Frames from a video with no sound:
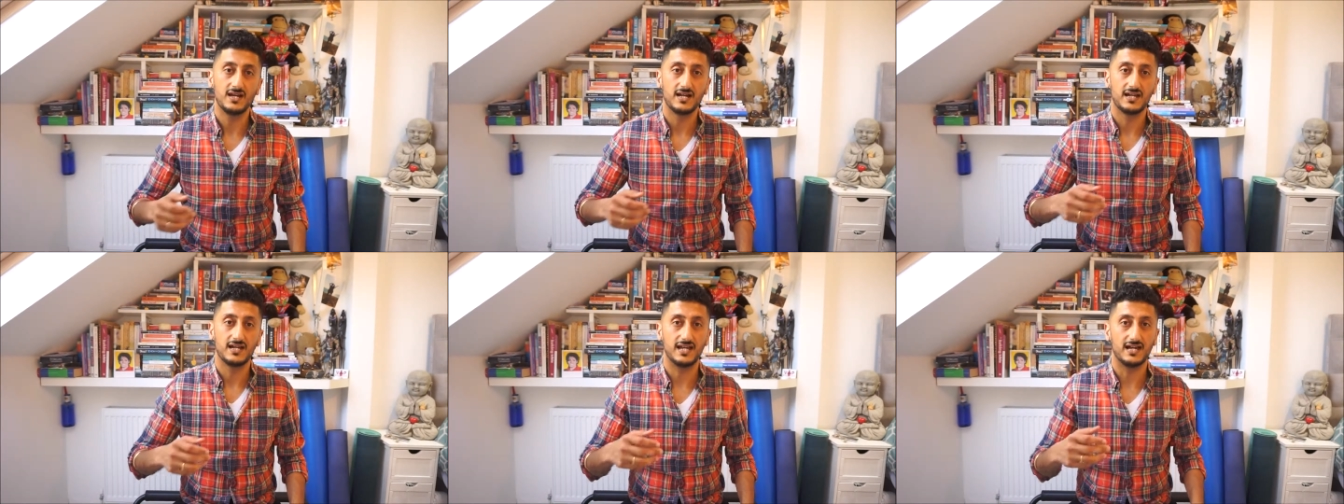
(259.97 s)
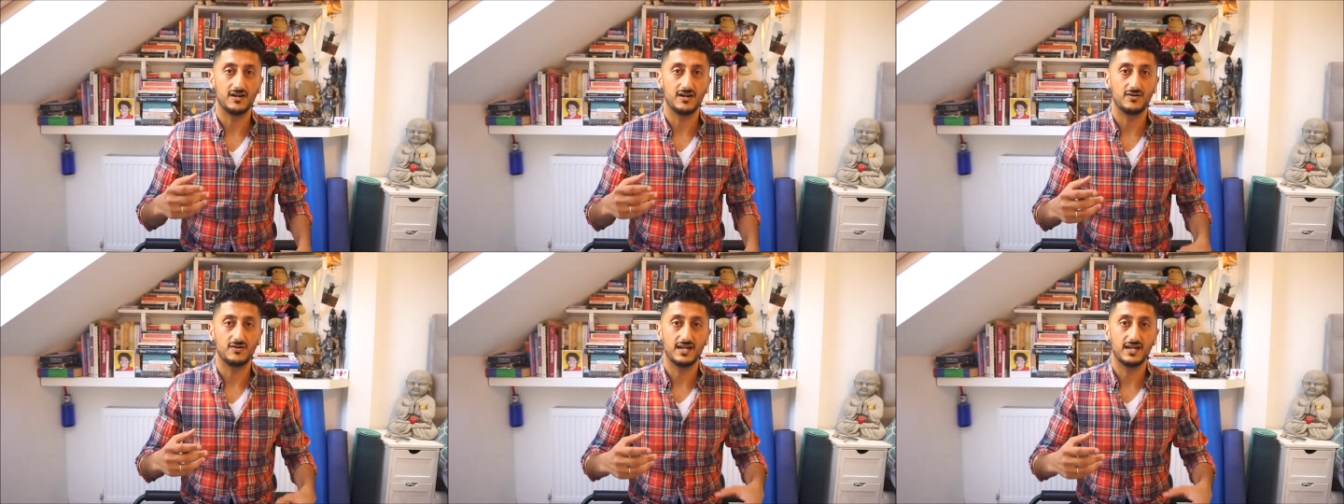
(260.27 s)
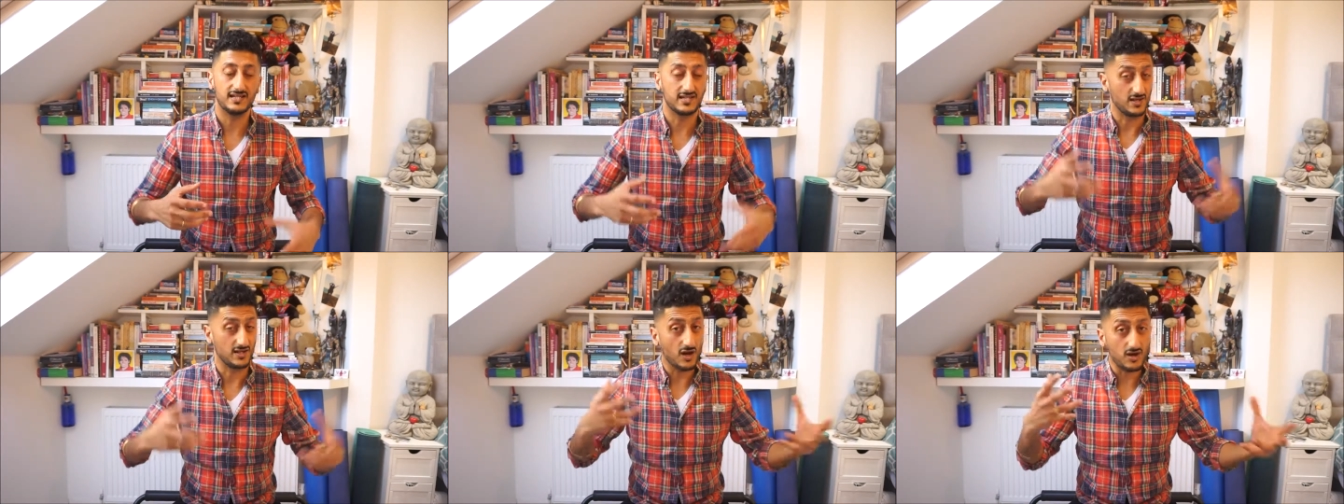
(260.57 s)
Now,
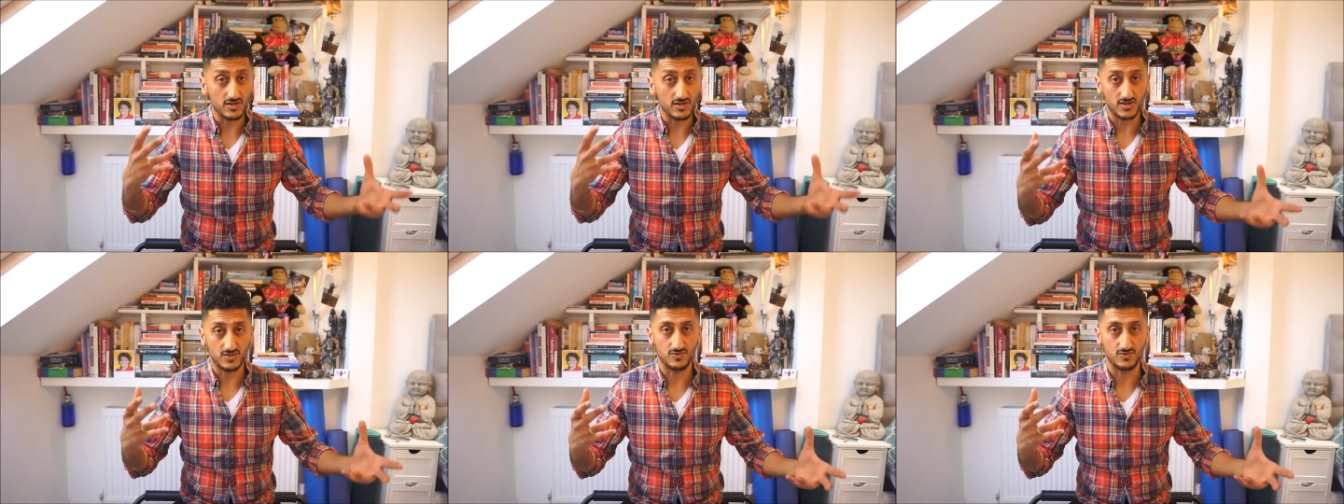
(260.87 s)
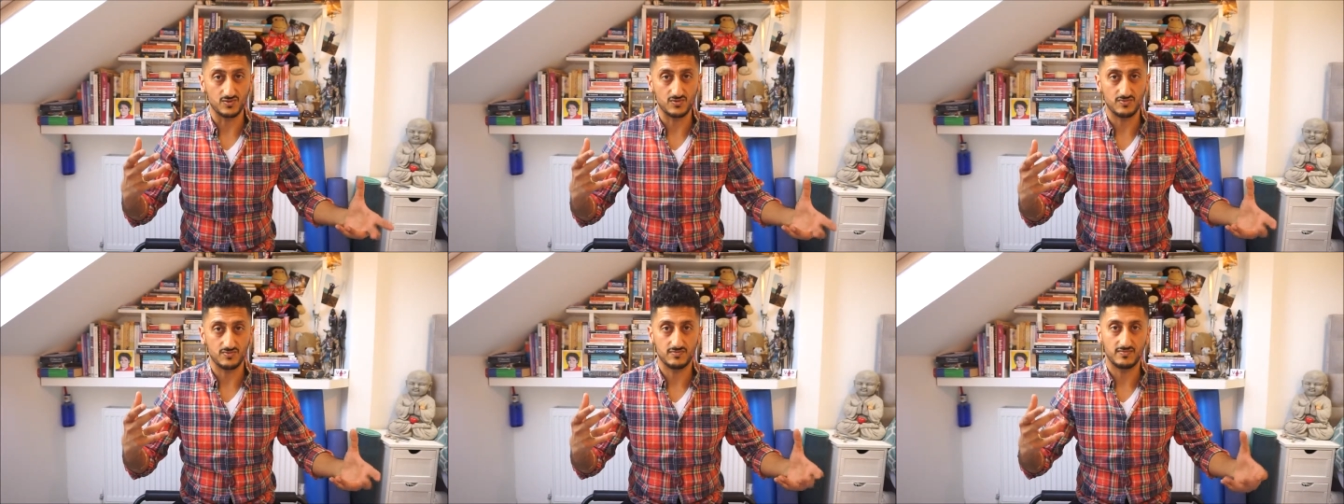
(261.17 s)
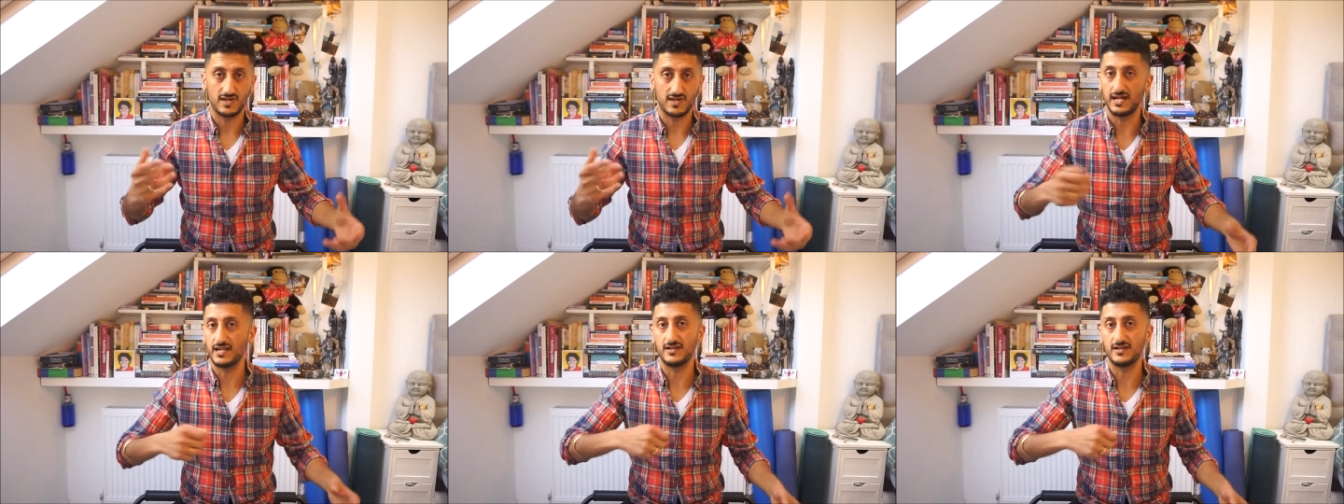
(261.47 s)
it's an art school
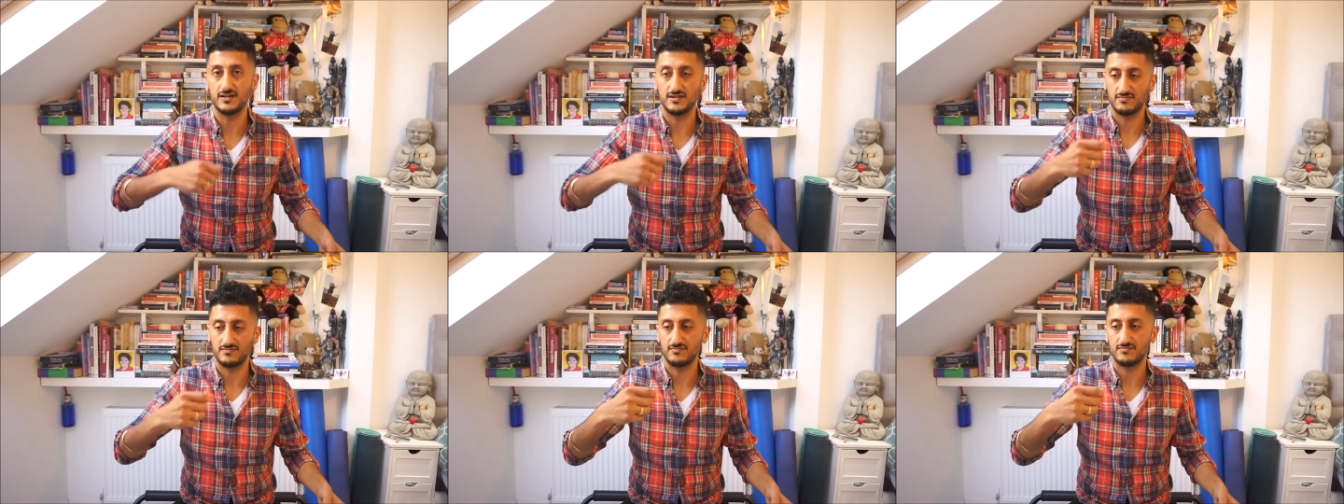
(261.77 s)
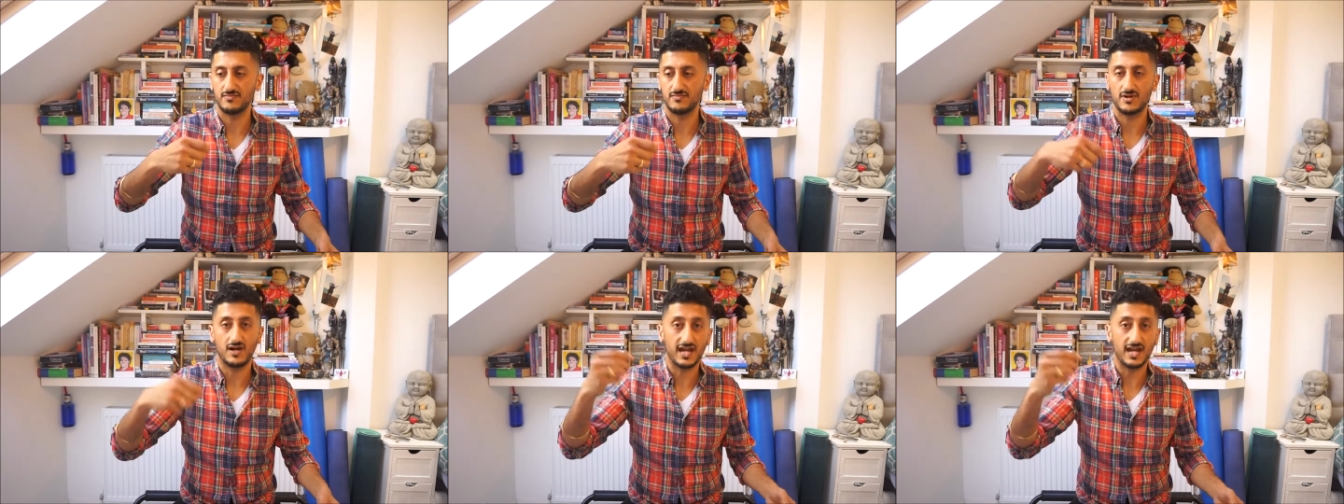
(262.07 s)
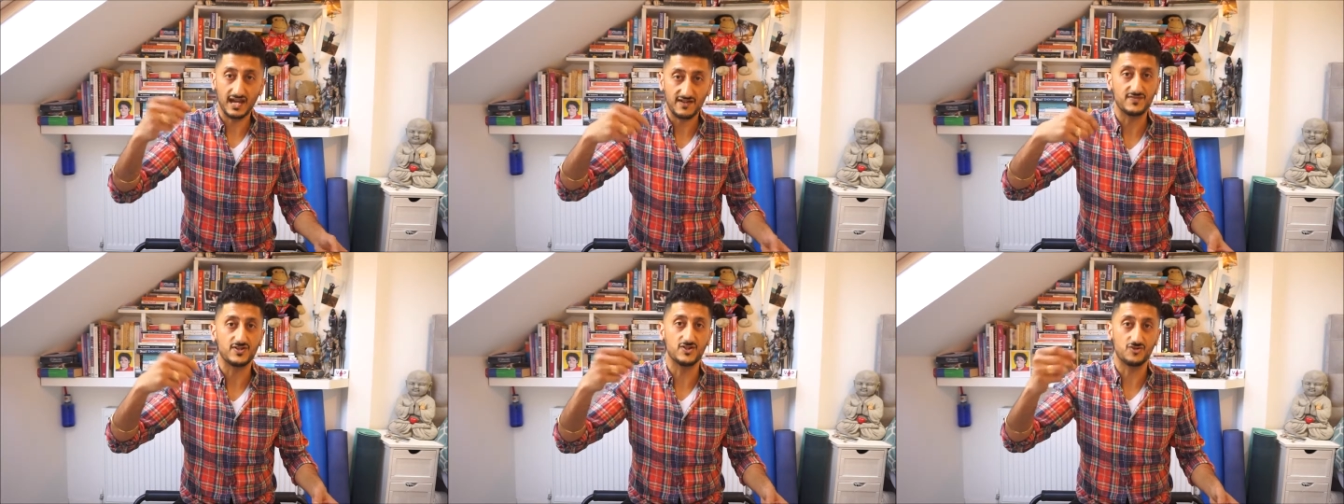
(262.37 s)
and I
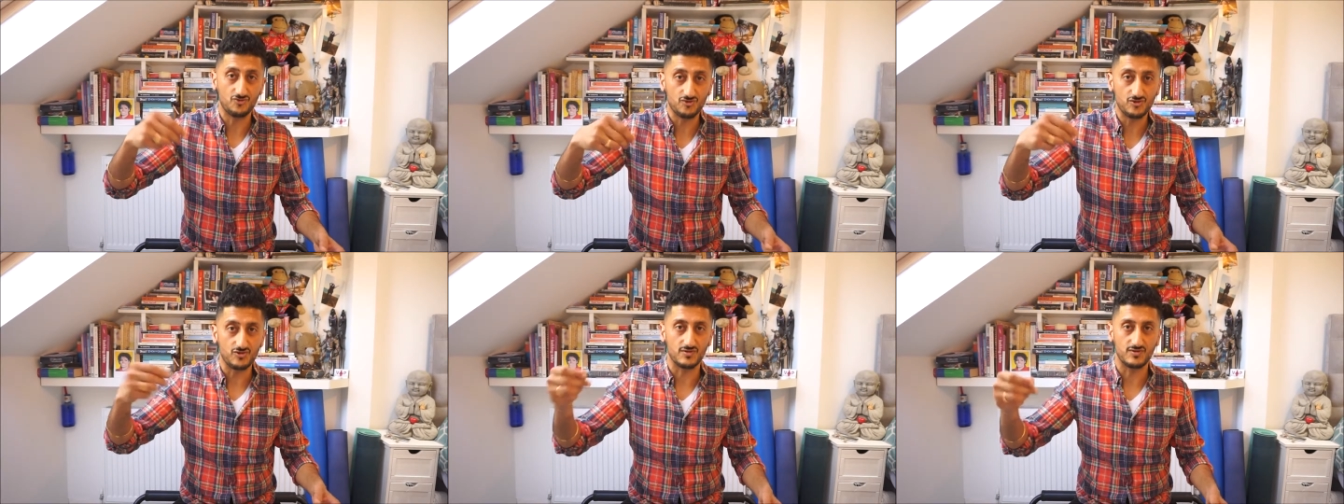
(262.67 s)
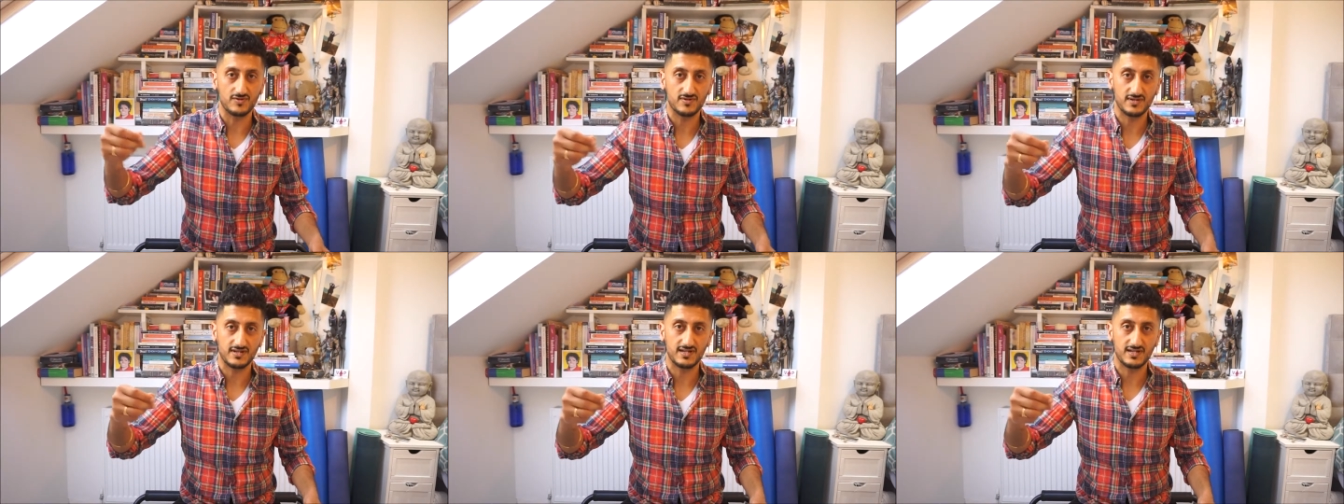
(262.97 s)
have to draw,